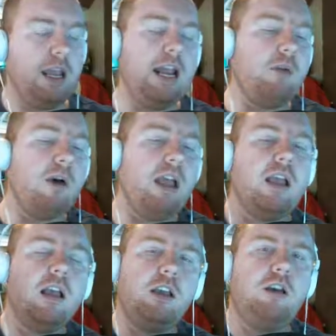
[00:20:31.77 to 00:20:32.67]
Anyway,
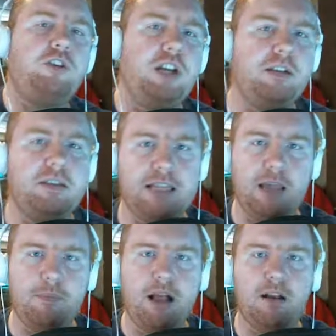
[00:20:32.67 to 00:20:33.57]
go check this
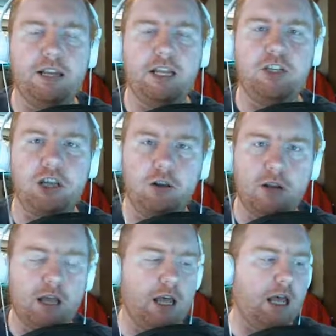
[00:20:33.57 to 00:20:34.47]
game out on Itch.io, and
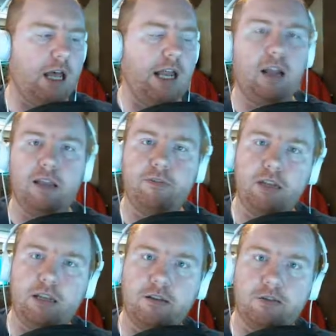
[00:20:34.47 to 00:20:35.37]
I'll leave a
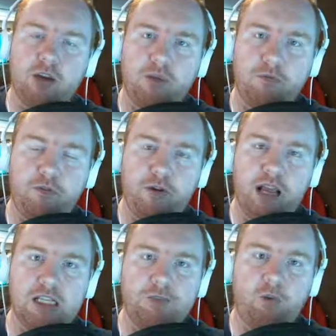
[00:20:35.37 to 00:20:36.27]
link in the description for you
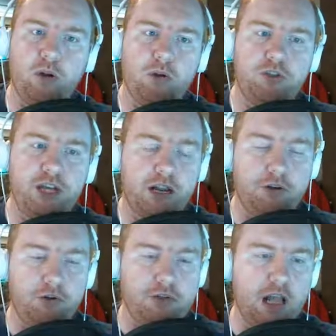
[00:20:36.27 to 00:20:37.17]
guys if you want to go check it
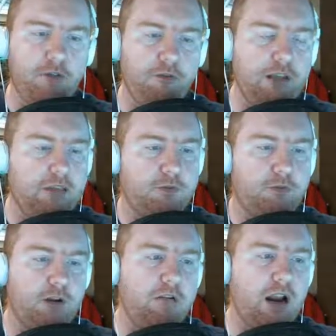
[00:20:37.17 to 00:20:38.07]
out yourself. It's
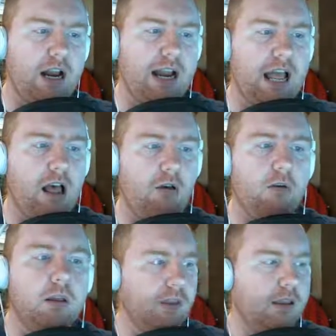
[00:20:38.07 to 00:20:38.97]
free right
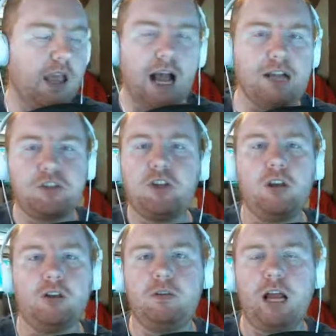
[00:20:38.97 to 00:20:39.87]
now. I just
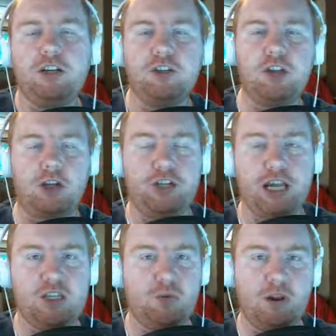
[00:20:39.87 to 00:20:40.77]
saw I just saw
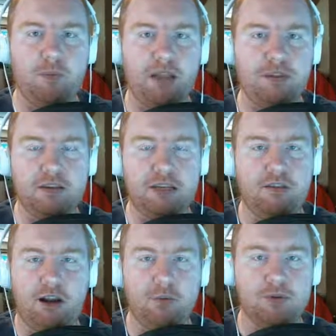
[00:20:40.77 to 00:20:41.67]
Jack's tweet about this. He
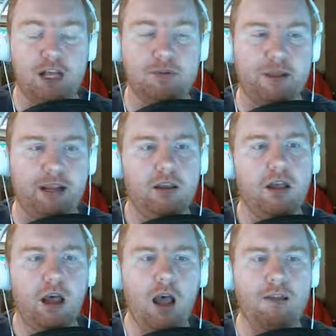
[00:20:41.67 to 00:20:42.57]
thought it was awesome. I'm like,
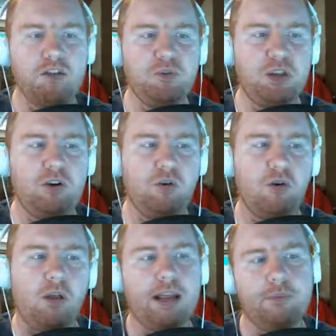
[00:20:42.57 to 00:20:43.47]
oh, that's really
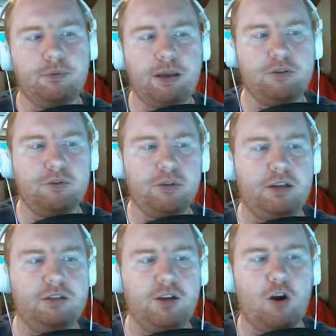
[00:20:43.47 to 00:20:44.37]
cool. I, I, was really
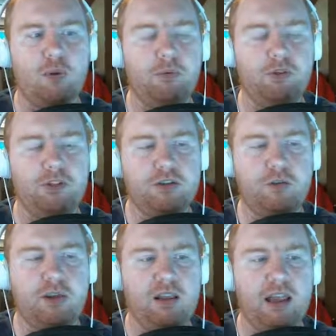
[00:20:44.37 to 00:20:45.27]
just hoping it was just
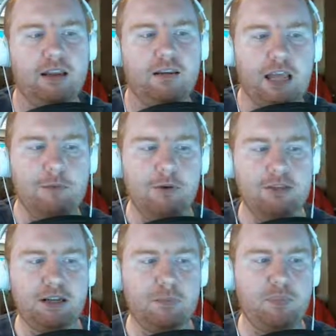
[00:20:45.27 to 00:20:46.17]
going to be like it
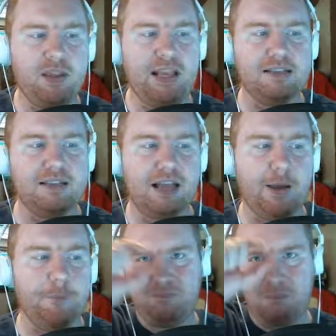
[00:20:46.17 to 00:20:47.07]
was going to be as
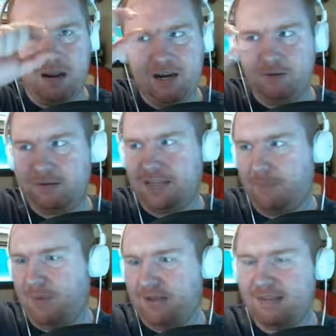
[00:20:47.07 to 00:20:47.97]
a minute
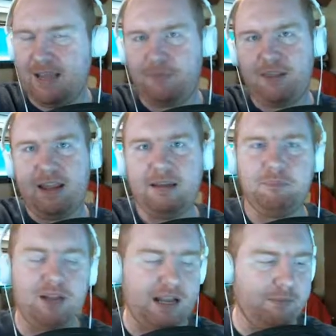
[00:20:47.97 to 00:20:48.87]
step by step thing.
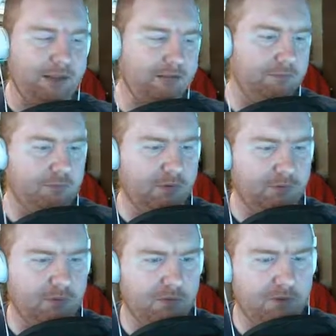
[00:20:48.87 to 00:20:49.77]
But I mean,
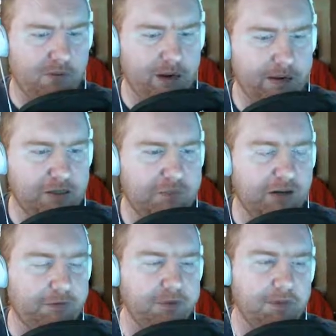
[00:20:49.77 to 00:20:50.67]
what would I
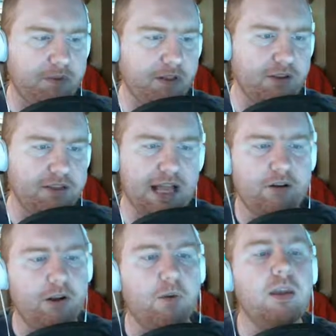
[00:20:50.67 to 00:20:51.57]
expect from something like this? I
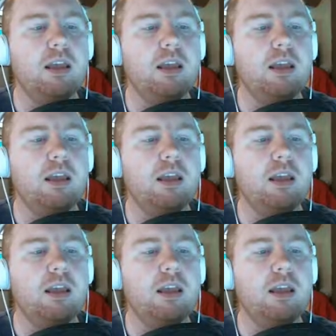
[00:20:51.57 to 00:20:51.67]
don't know.